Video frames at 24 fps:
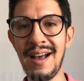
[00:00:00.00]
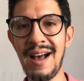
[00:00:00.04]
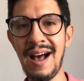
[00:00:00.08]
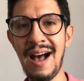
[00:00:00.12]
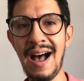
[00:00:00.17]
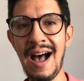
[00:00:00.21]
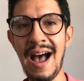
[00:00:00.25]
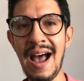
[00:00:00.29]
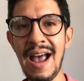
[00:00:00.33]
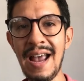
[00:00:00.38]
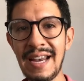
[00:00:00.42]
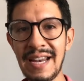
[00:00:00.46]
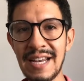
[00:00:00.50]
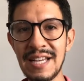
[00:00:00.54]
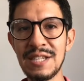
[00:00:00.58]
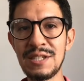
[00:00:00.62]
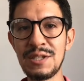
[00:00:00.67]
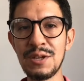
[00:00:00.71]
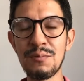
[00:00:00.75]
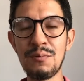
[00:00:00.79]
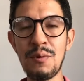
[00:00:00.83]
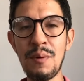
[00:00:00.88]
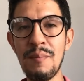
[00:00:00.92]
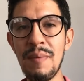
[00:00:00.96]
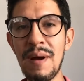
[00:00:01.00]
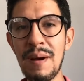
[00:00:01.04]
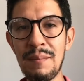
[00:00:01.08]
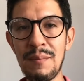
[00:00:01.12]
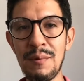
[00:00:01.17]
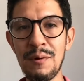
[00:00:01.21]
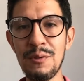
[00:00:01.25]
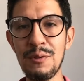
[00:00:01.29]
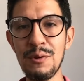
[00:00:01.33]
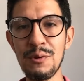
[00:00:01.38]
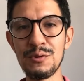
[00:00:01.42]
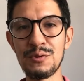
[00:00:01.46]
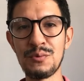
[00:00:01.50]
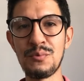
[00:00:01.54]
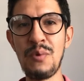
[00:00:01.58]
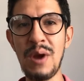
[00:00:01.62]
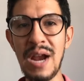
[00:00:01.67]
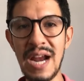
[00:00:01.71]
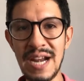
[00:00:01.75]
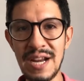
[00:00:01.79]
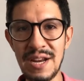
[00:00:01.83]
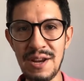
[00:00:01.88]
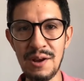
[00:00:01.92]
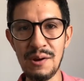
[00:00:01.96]
I can still remember those
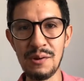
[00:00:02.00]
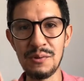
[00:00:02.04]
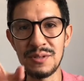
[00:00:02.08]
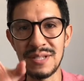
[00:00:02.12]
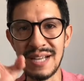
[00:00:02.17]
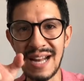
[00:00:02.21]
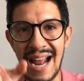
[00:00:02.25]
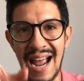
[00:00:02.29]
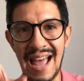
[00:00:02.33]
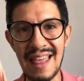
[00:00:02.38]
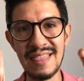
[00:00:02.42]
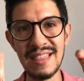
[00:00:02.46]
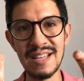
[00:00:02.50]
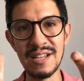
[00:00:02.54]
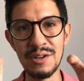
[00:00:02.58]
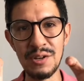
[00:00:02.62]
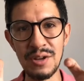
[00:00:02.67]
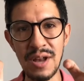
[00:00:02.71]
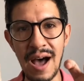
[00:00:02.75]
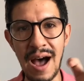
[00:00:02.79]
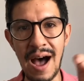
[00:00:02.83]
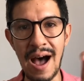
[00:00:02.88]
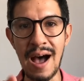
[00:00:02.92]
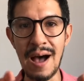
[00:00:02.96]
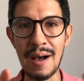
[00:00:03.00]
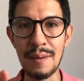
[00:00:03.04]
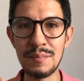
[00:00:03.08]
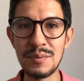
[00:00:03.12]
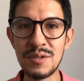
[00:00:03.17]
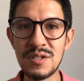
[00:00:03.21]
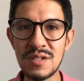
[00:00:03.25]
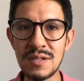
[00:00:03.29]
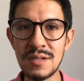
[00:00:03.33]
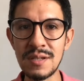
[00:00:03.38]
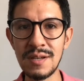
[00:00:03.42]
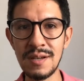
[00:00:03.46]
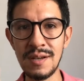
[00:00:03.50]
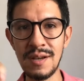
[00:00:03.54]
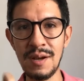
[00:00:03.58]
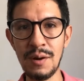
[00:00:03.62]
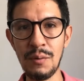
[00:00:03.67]
radios that had the knobs,